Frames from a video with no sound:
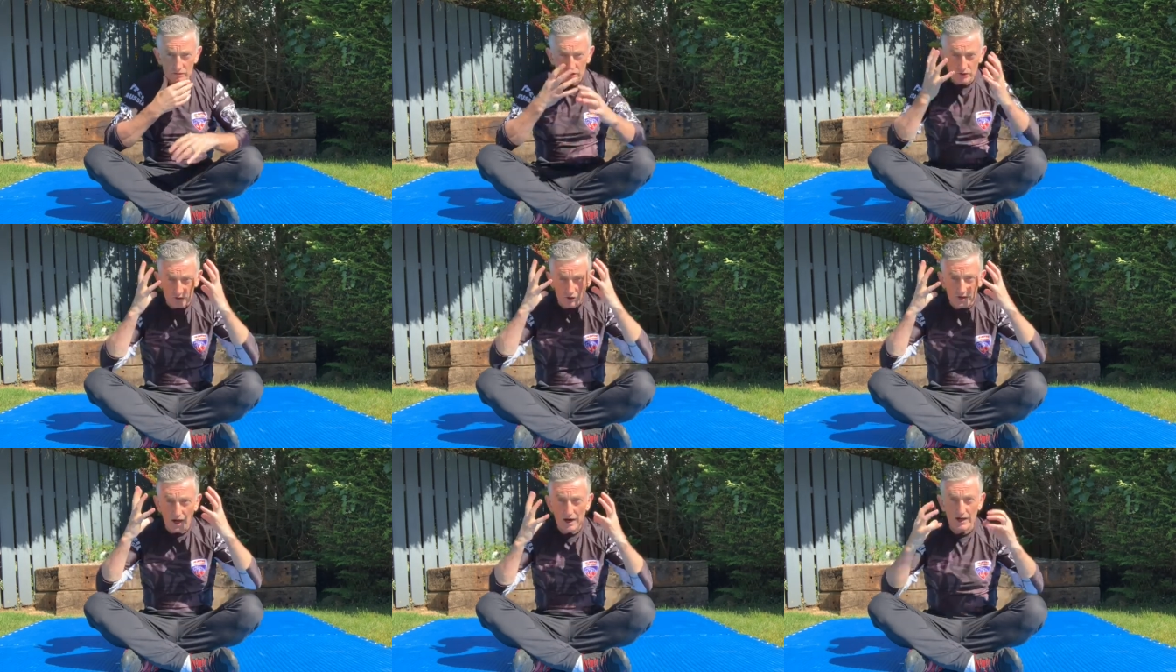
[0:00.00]
you're
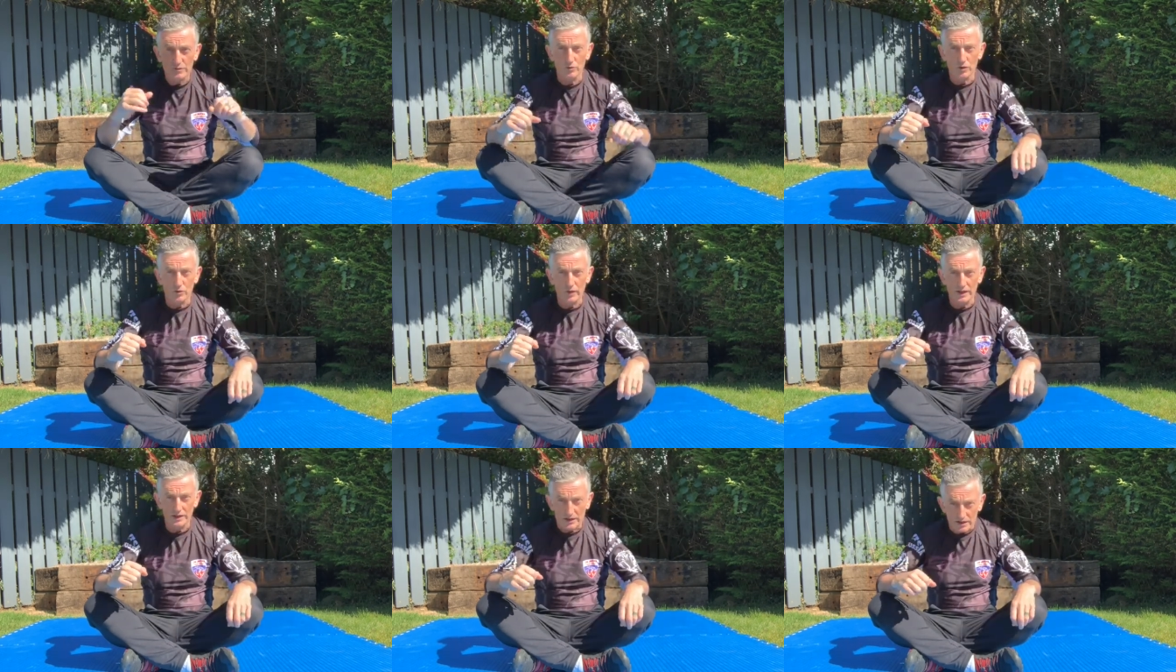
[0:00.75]
carrying more
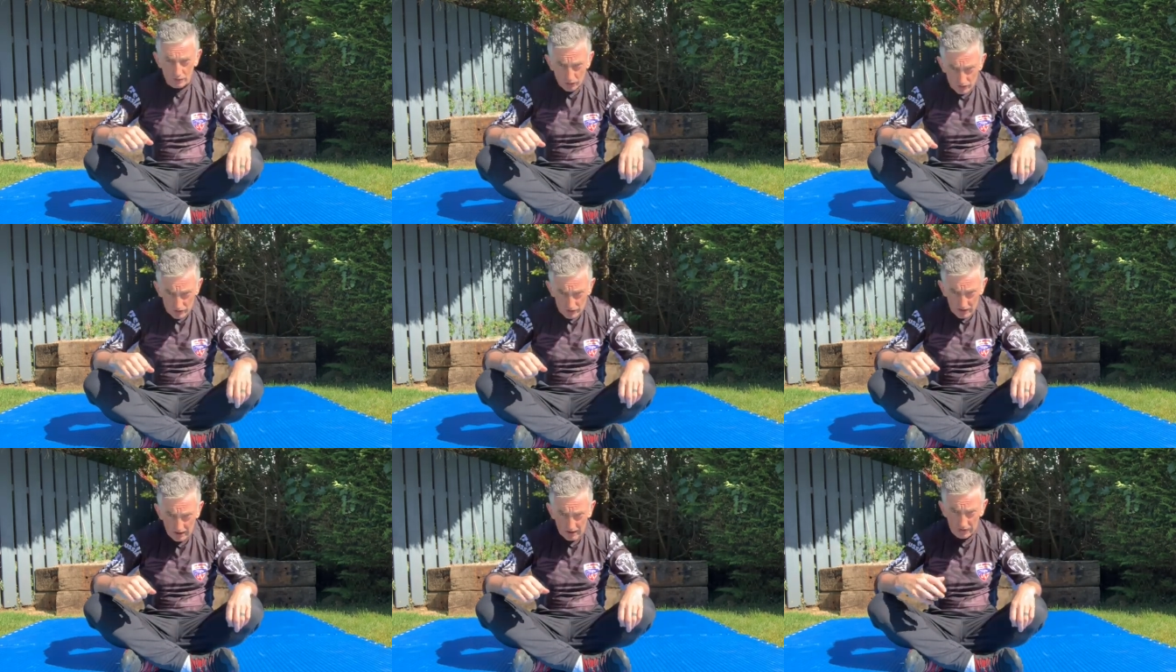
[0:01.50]
weight, and the more you
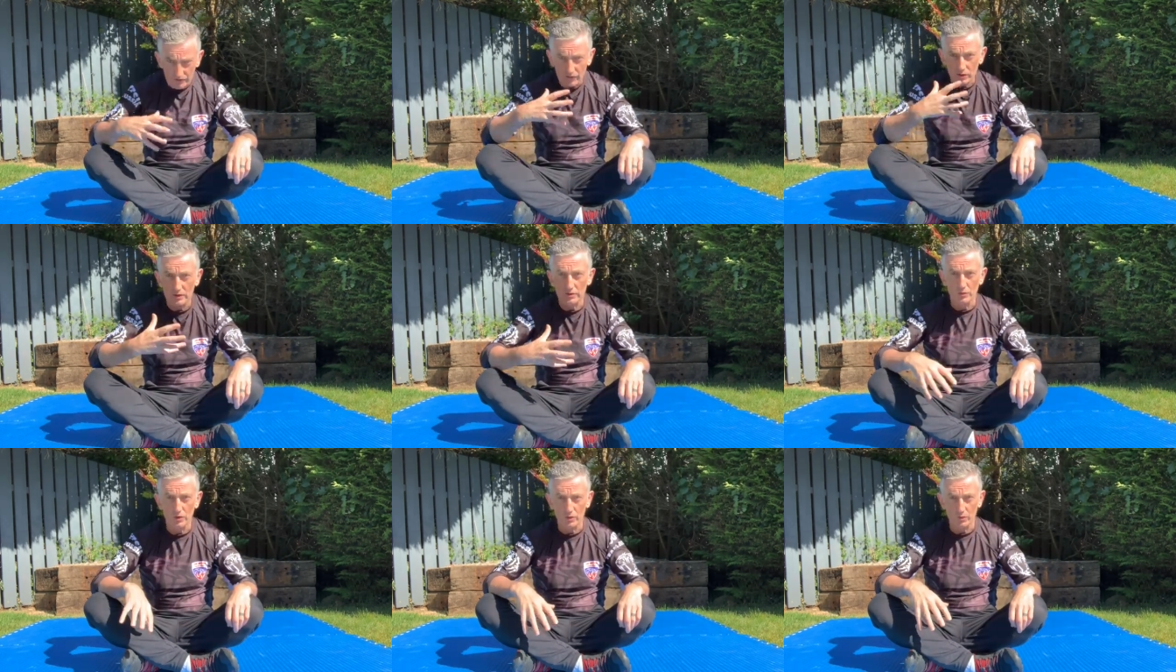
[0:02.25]
carry it forward, the
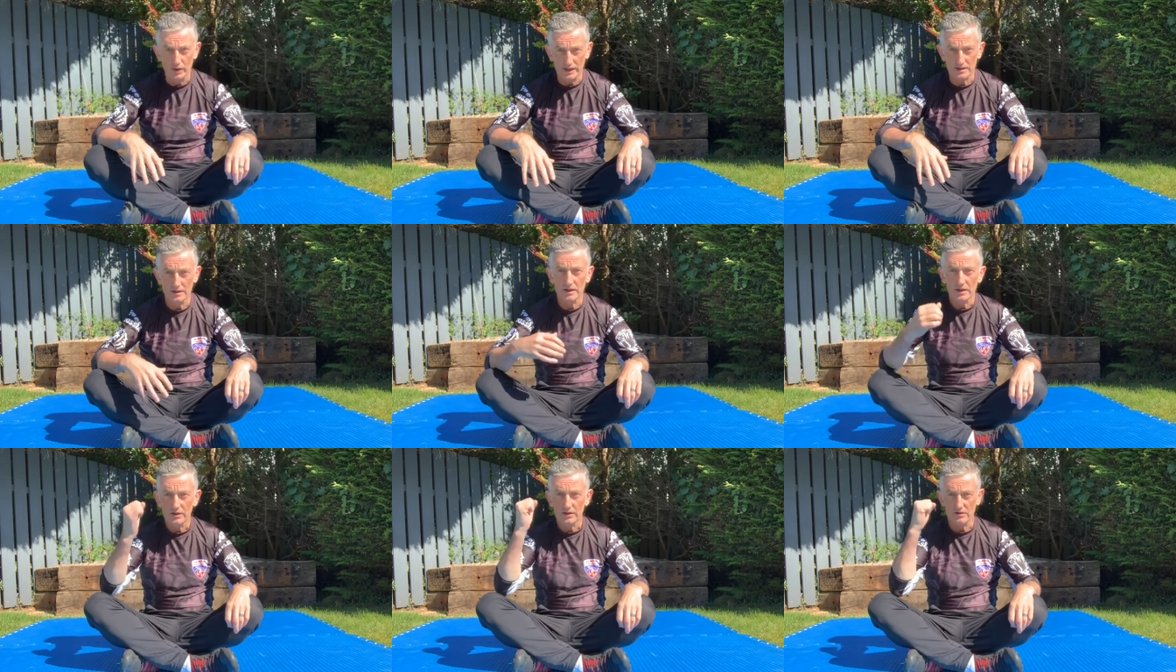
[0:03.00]
more weight
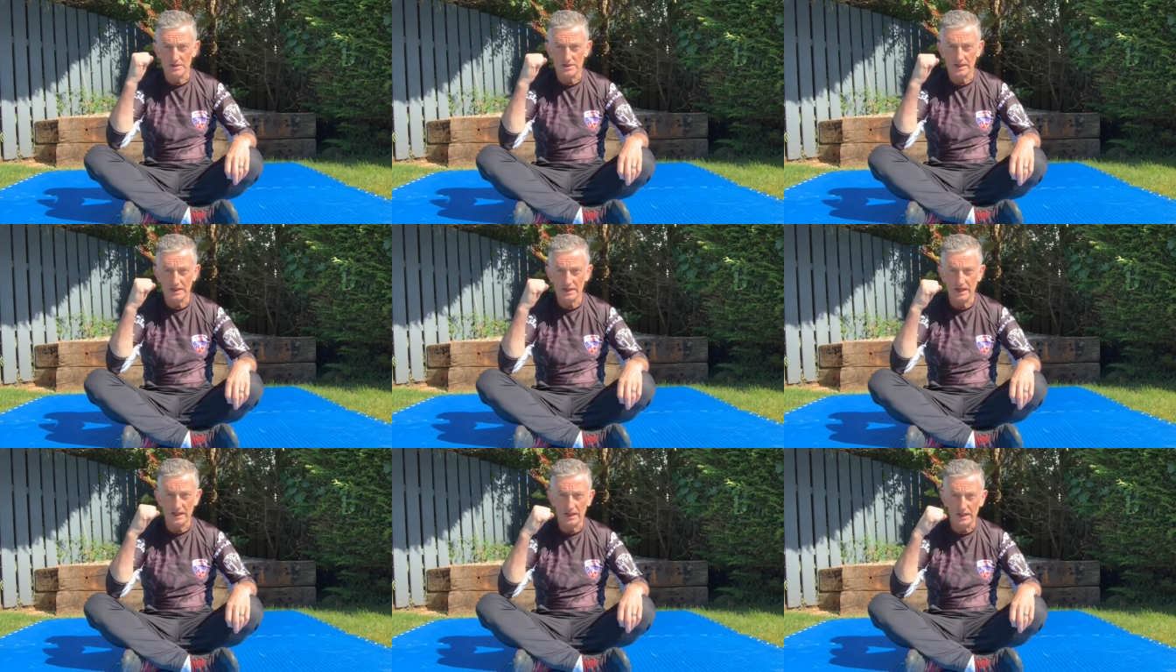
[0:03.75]
there is in it,
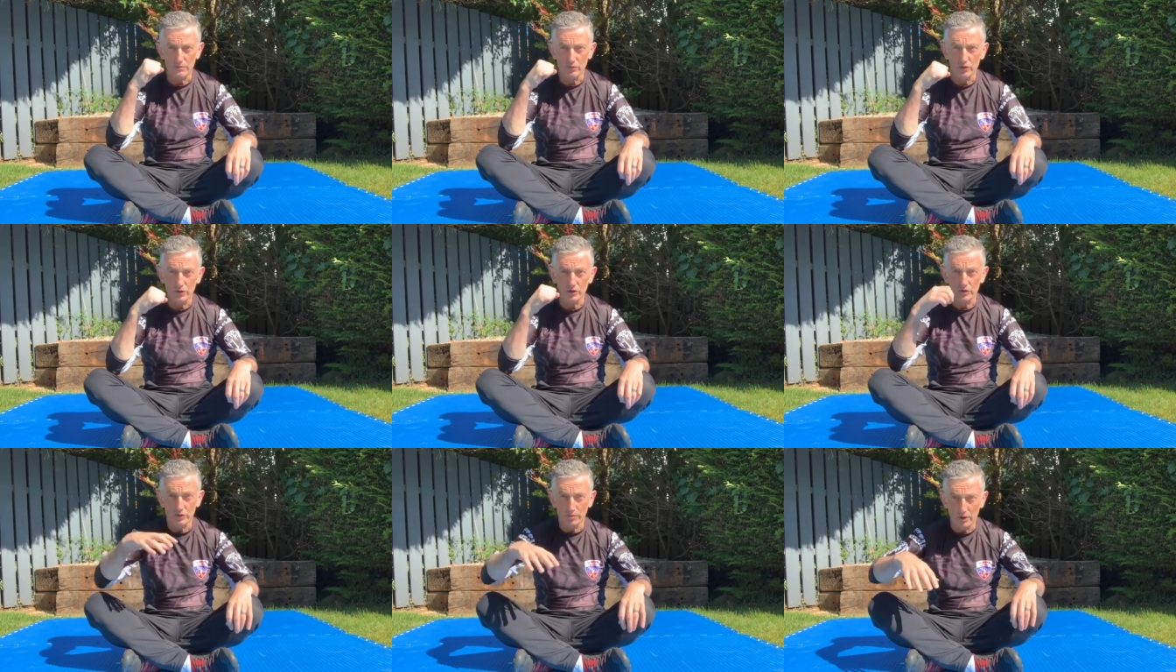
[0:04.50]
and then the more
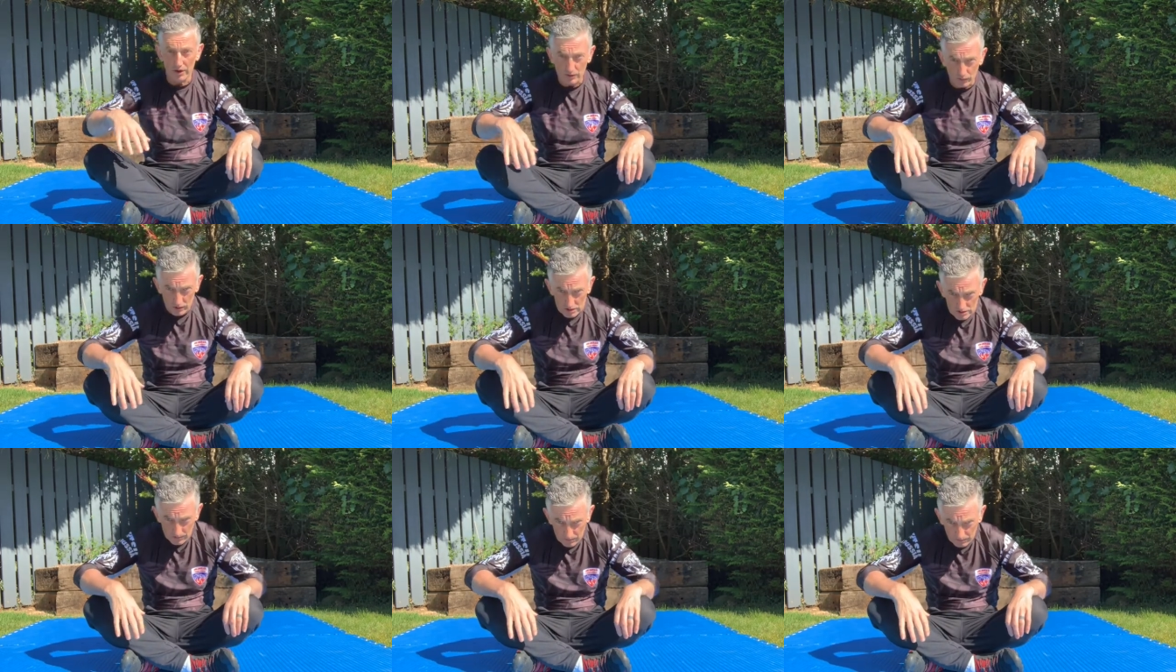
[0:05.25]
your body wants
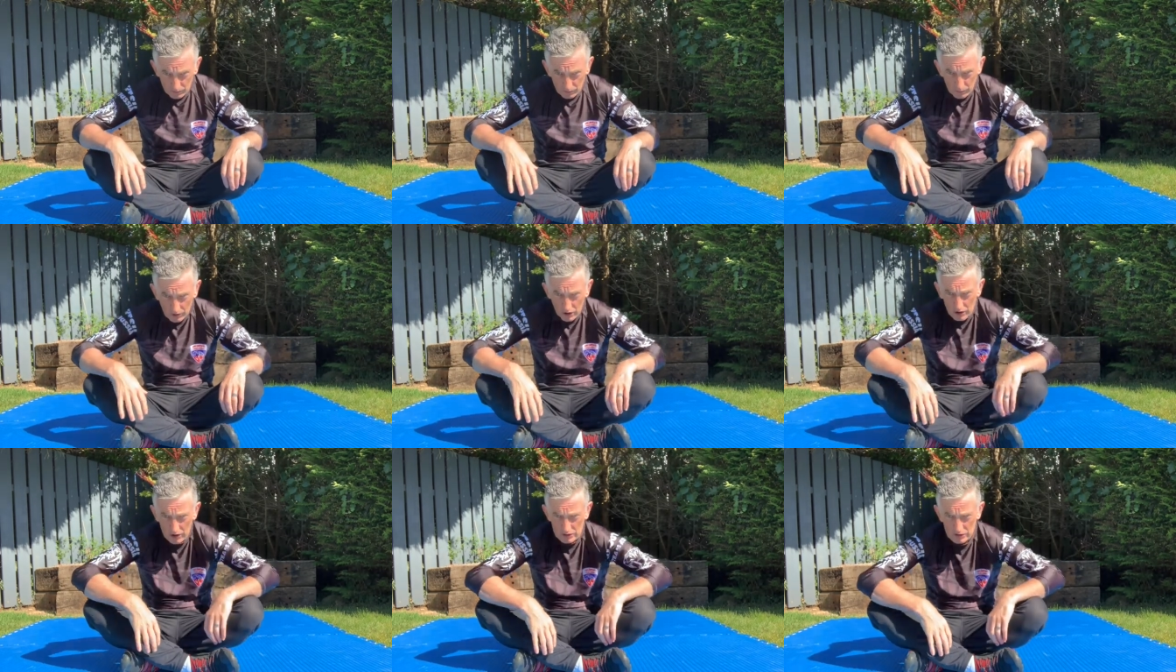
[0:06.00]
to
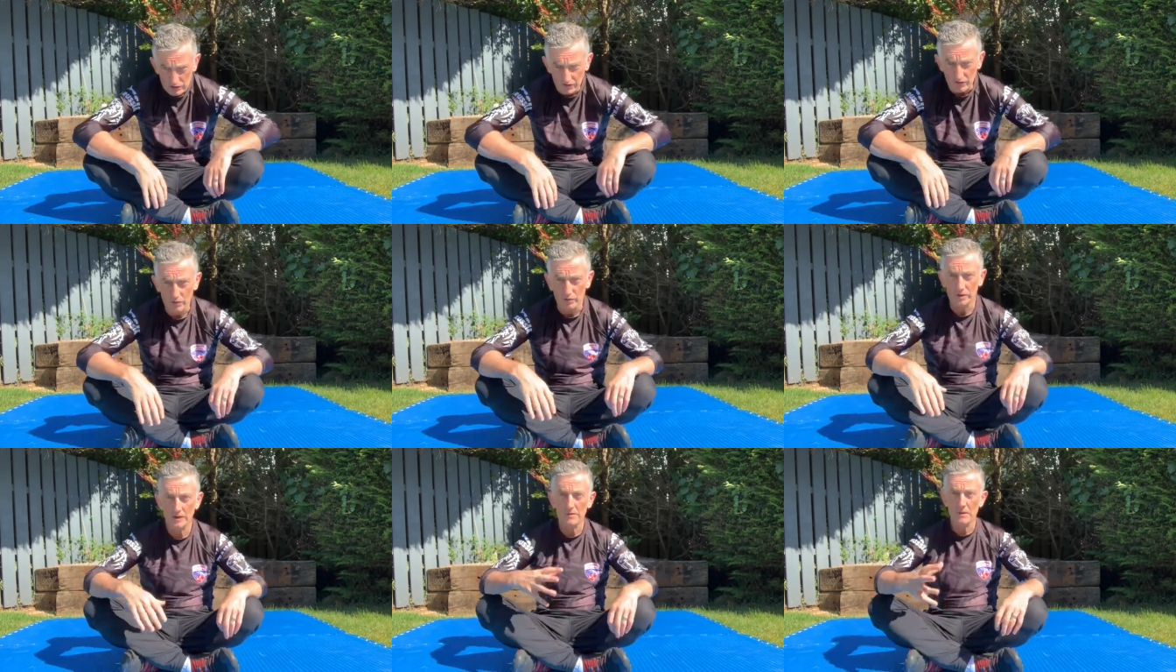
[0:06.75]
hunch
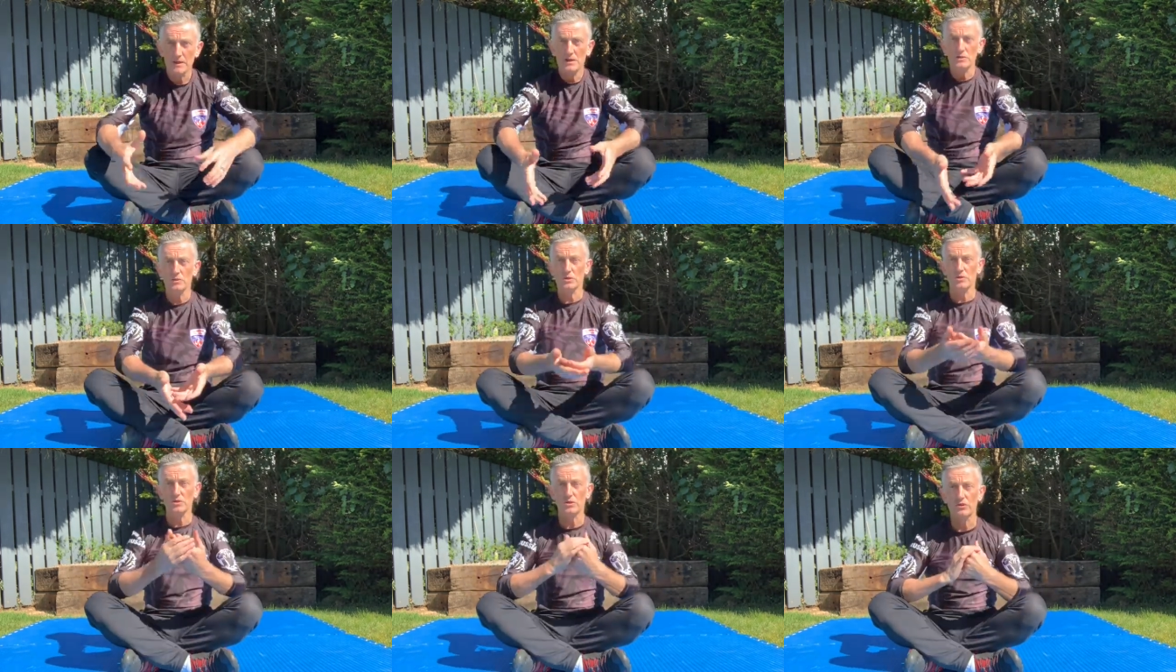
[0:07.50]
forward. So we want
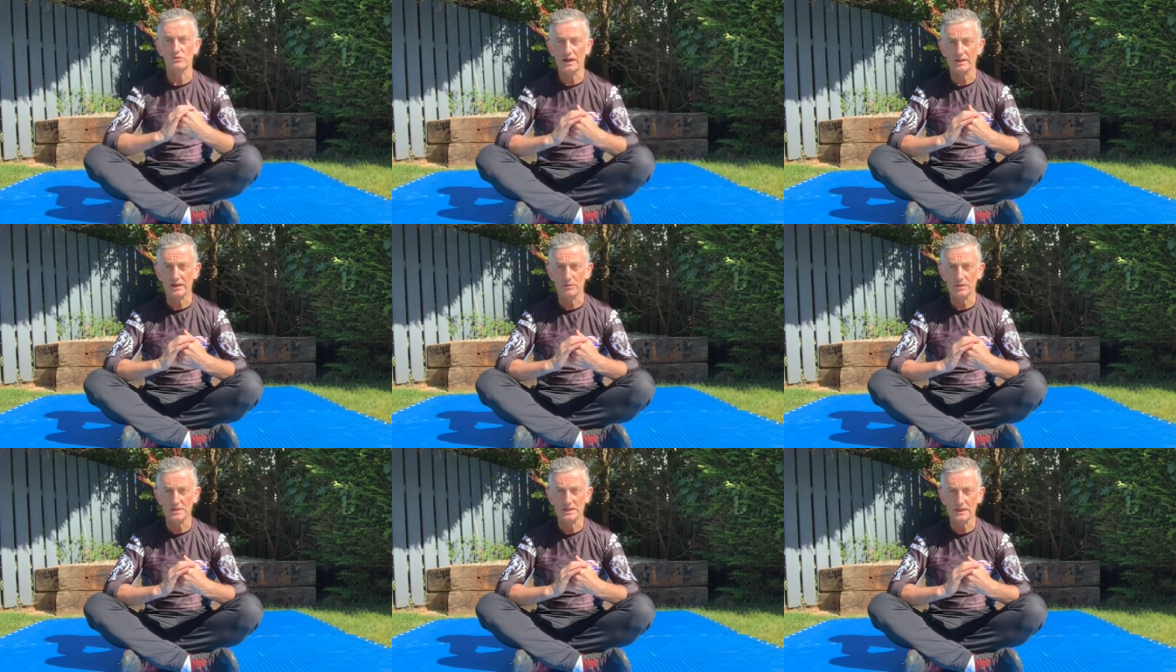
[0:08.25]
to just correct that
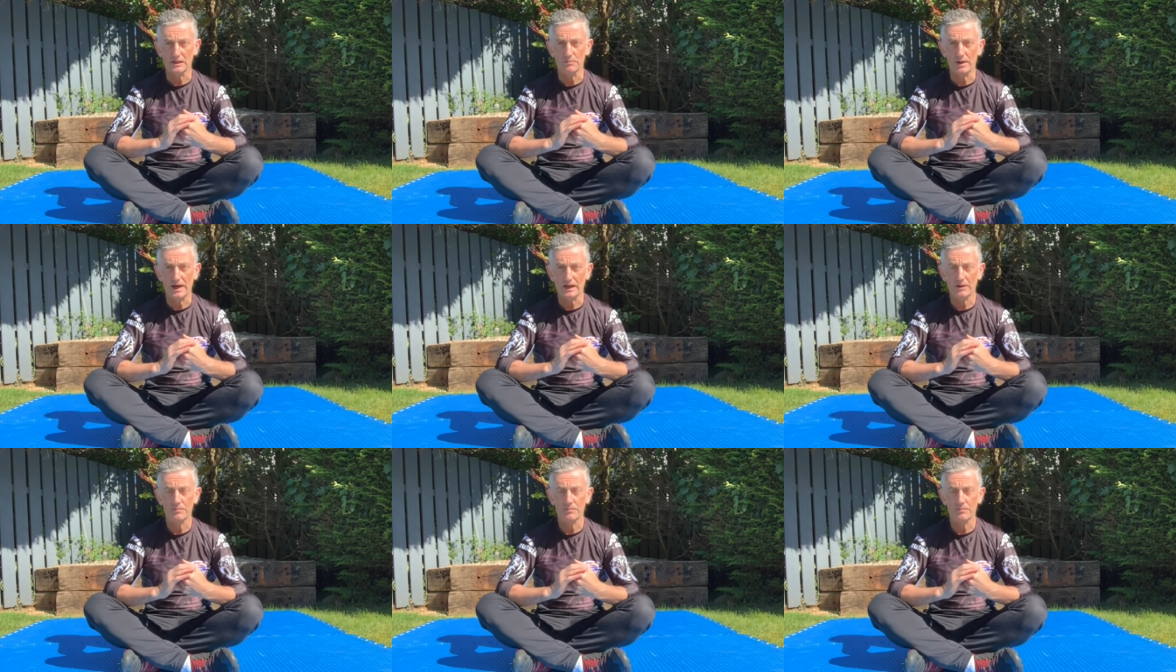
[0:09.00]
by taking it back.